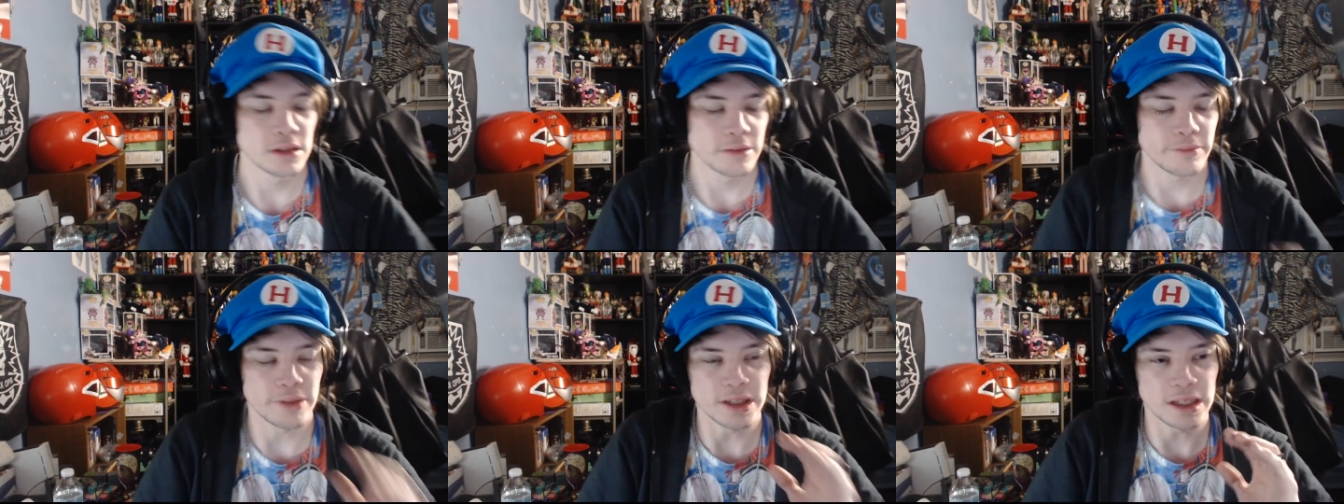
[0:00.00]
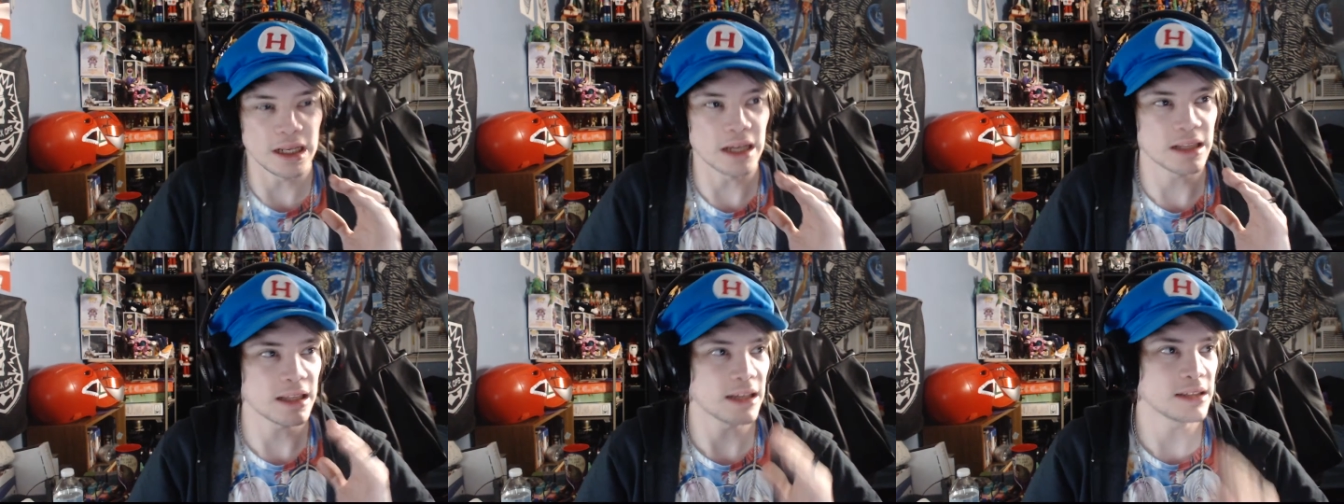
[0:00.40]
But
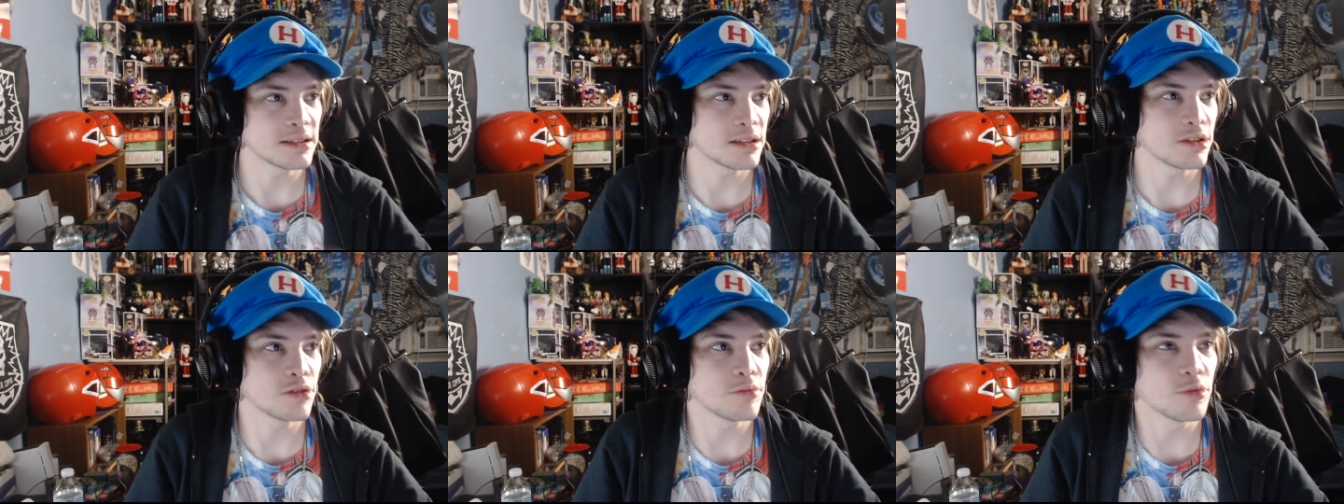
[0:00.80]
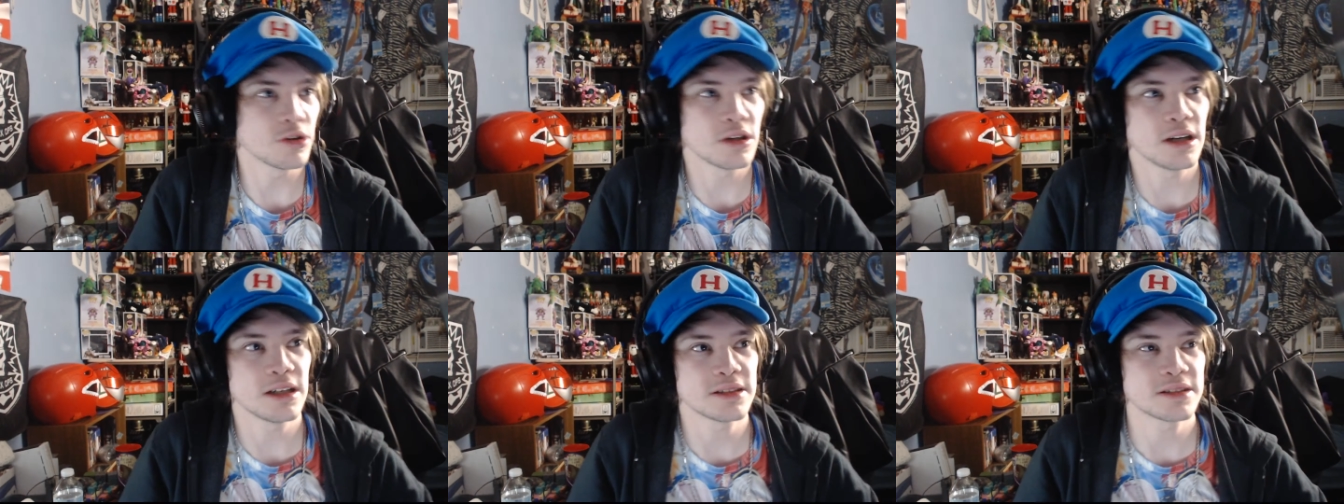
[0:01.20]
I'd like to do more
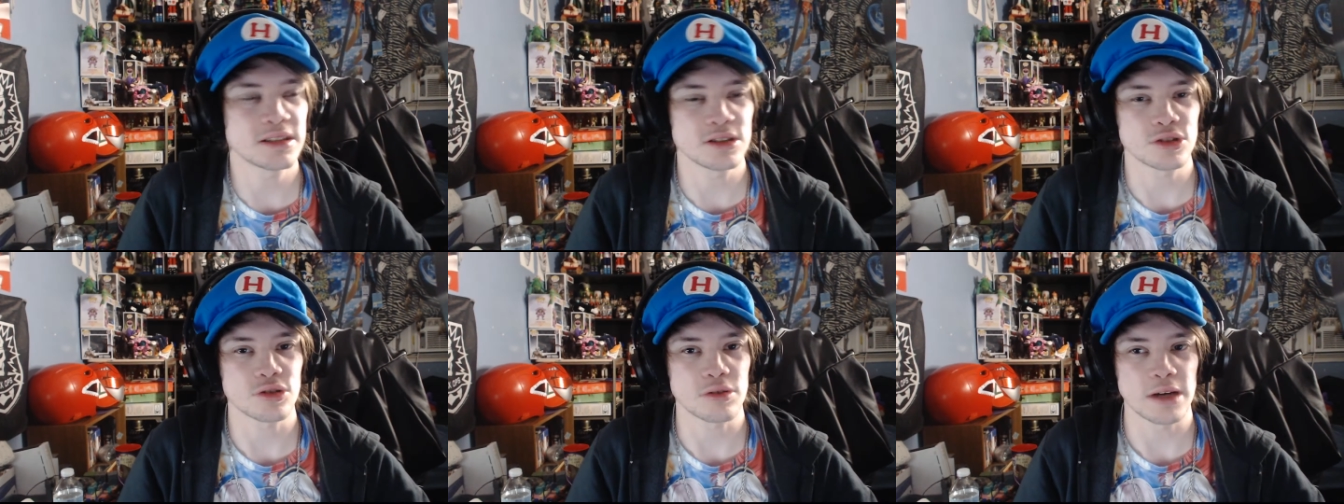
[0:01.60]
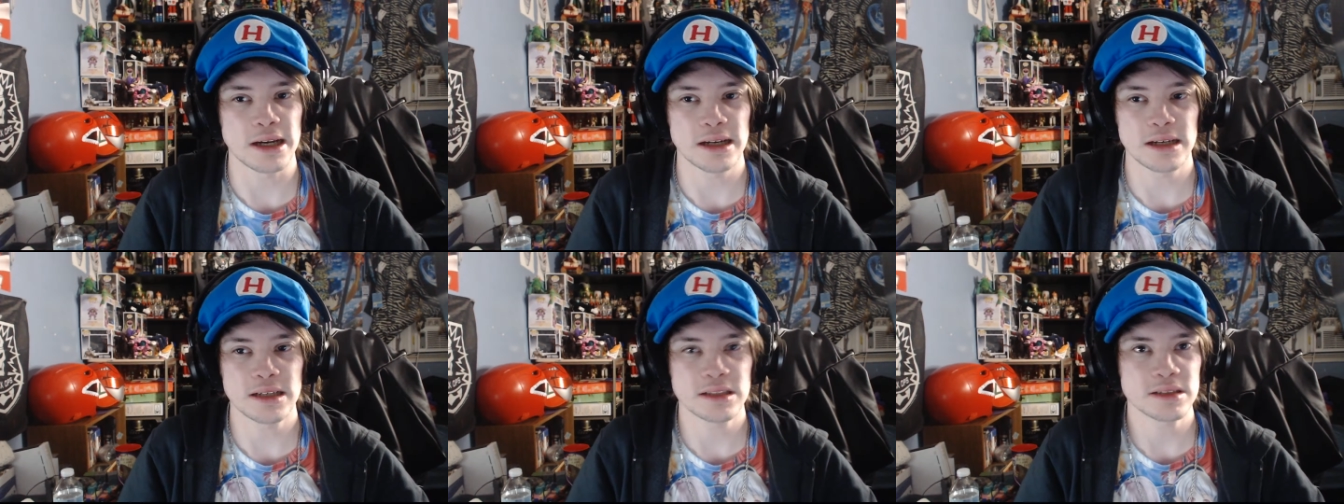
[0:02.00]
Hudson
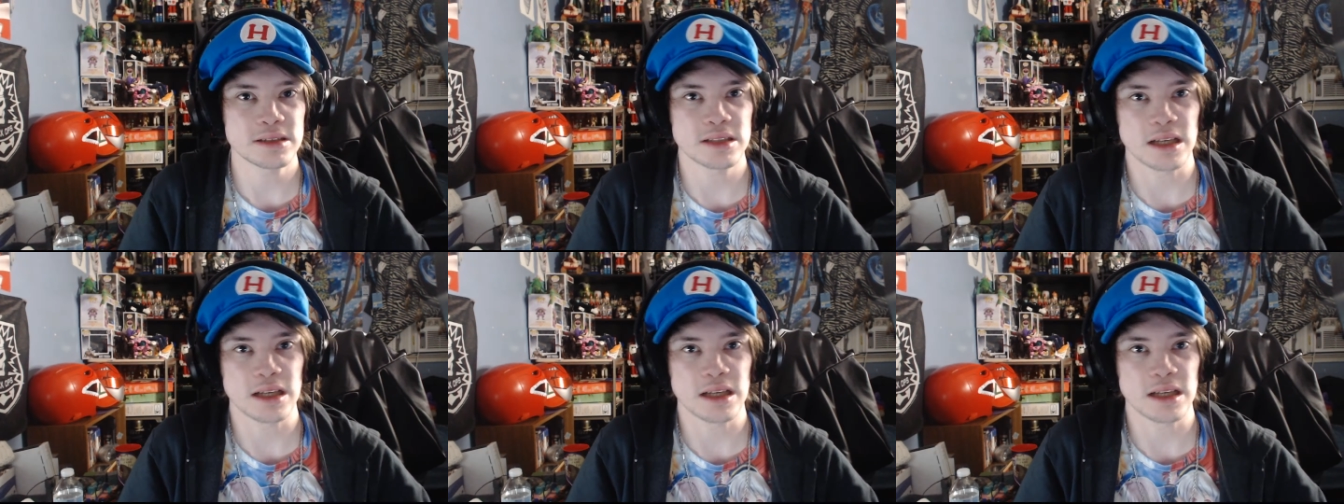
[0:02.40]
tries.